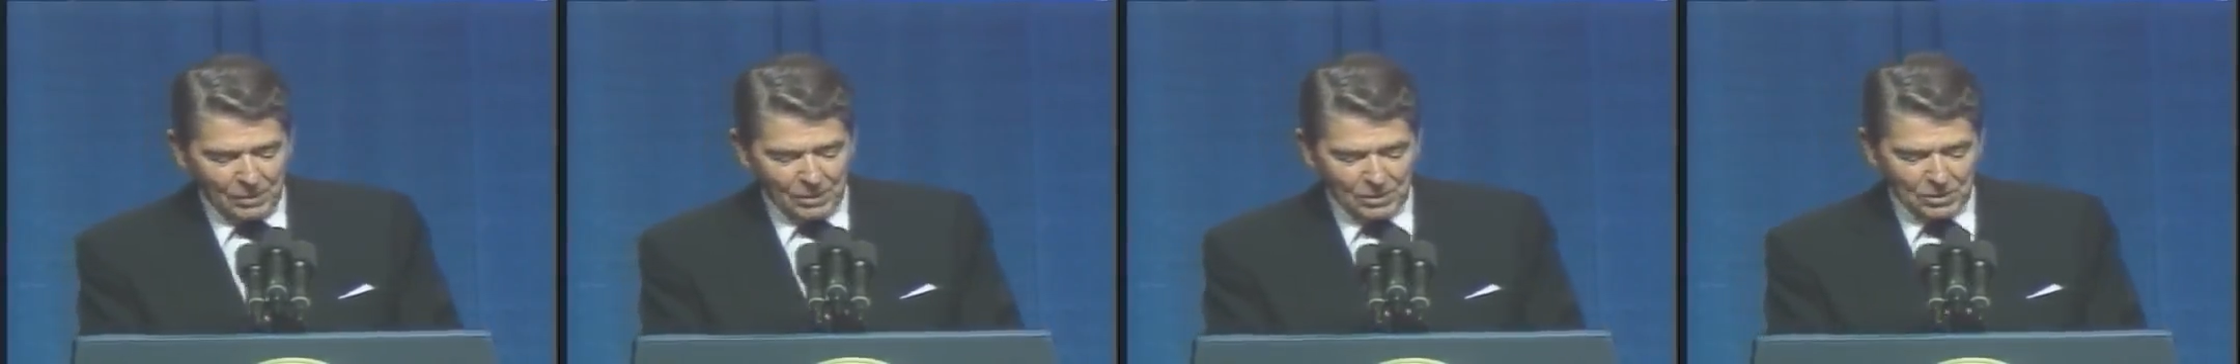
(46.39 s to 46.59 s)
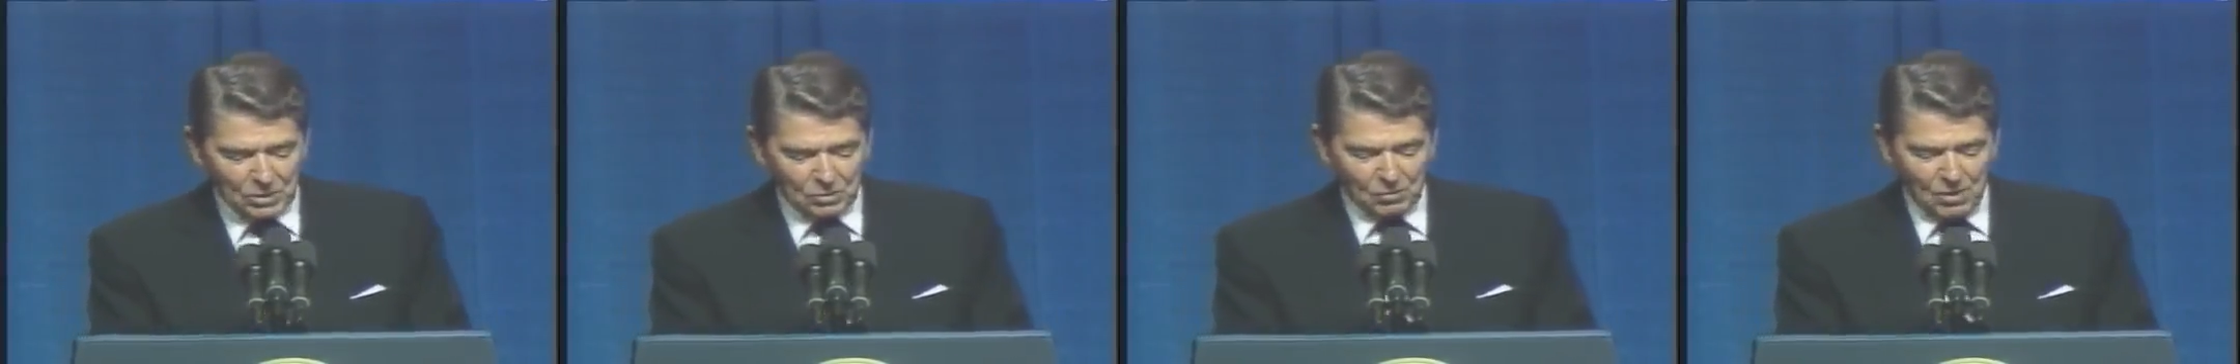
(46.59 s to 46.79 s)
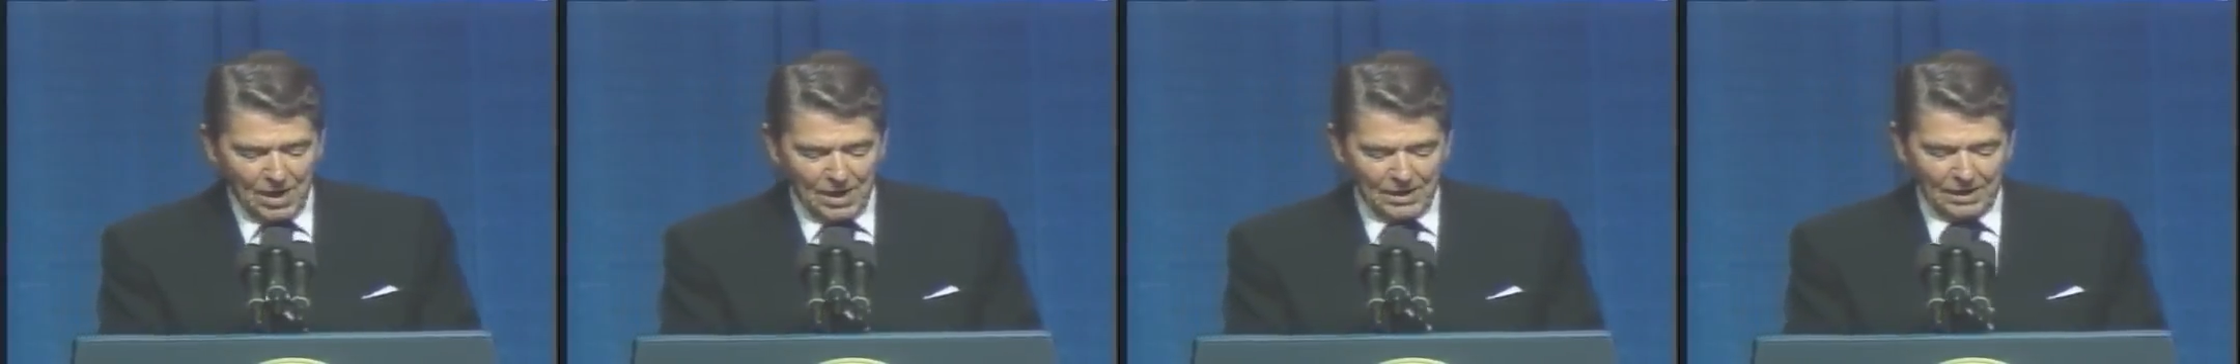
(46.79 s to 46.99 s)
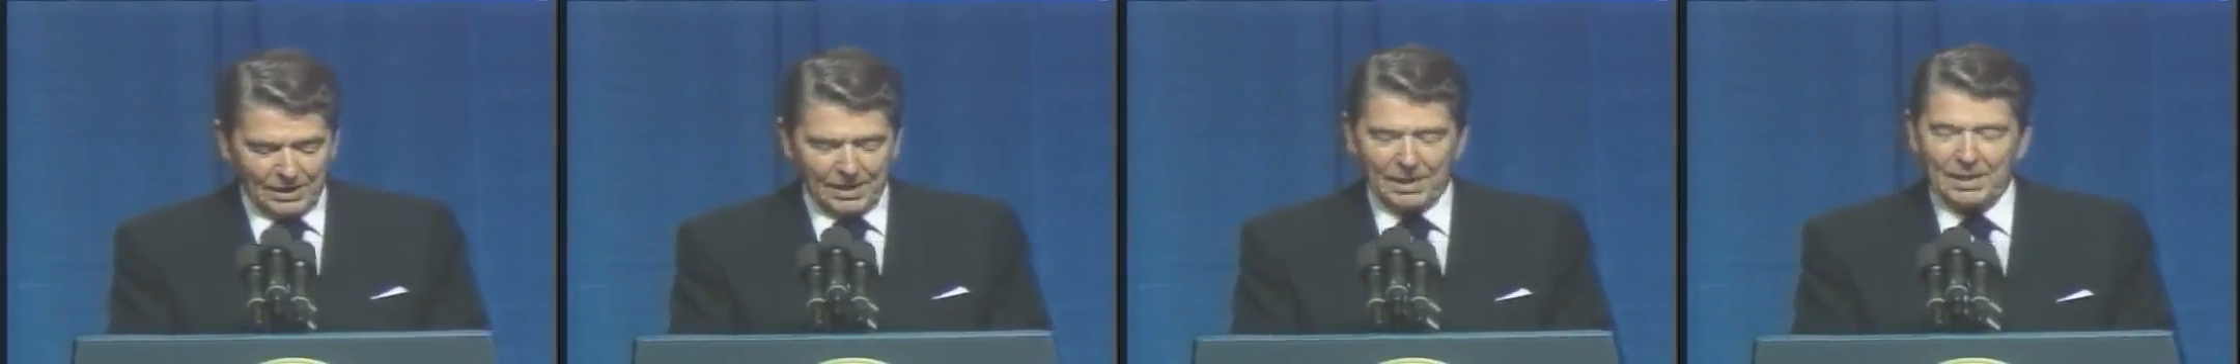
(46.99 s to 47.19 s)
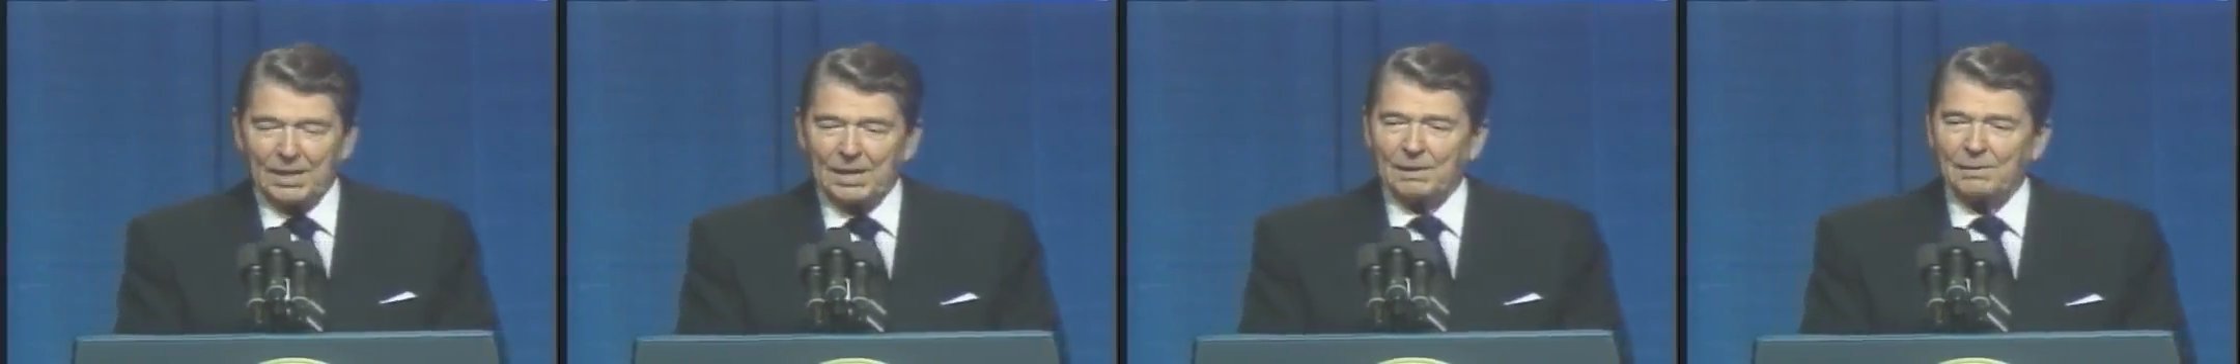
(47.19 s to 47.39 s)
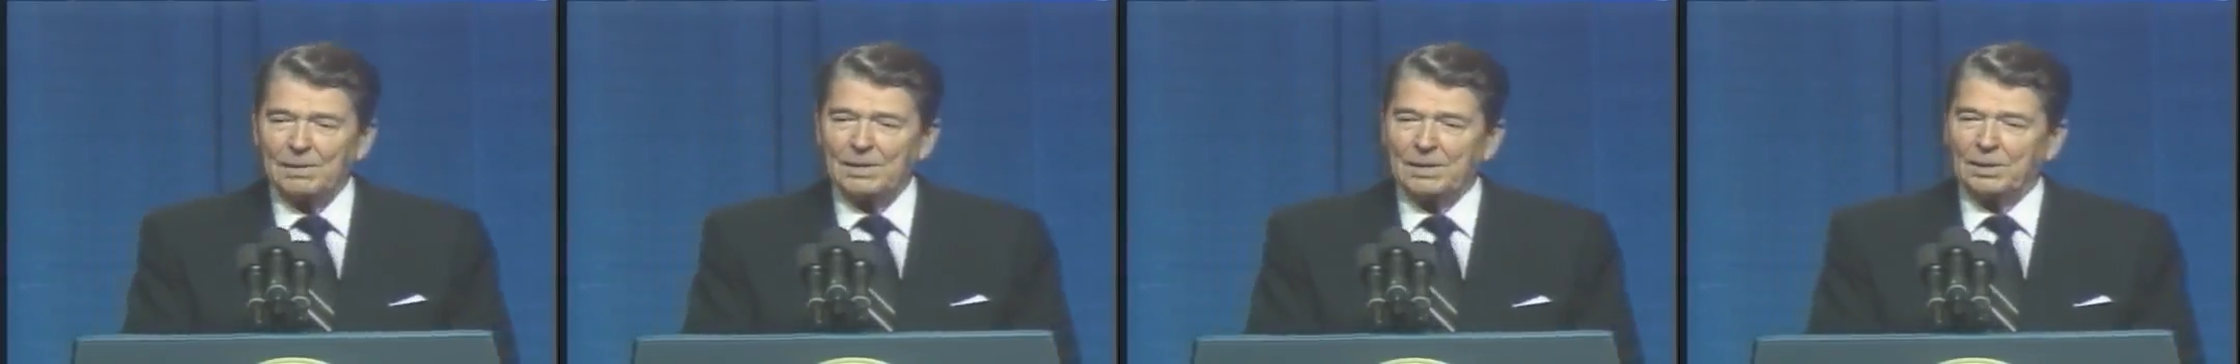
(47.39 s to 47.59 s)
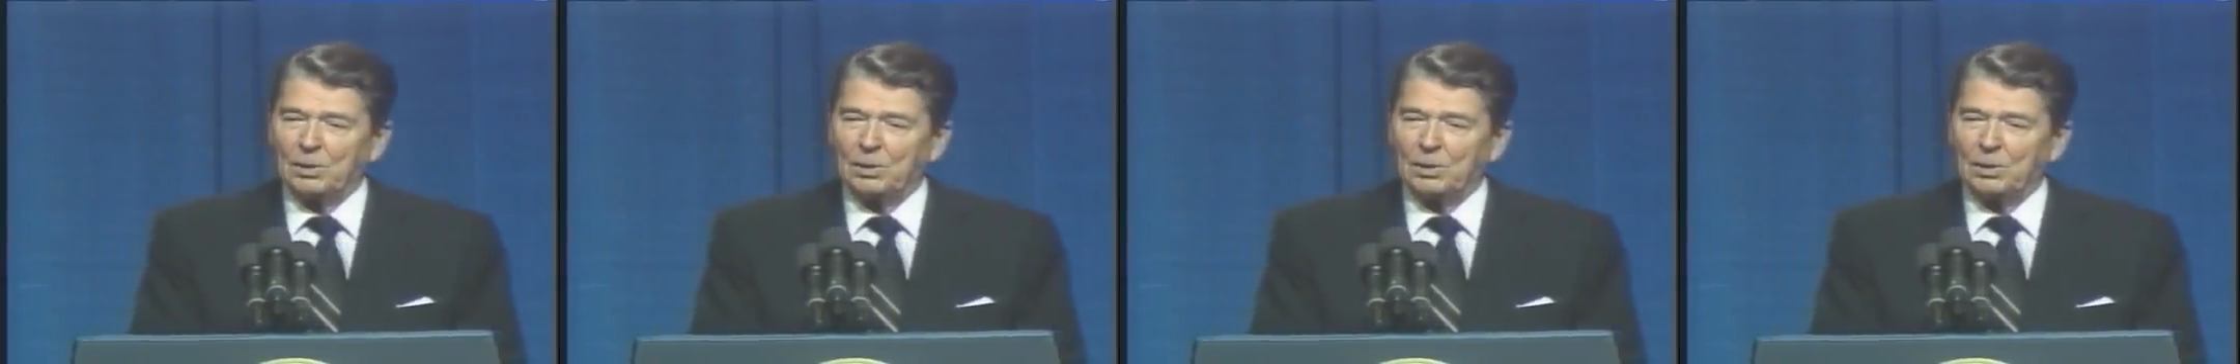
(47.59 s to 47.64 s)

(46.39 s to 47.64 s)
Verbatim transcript: years trying to get Harry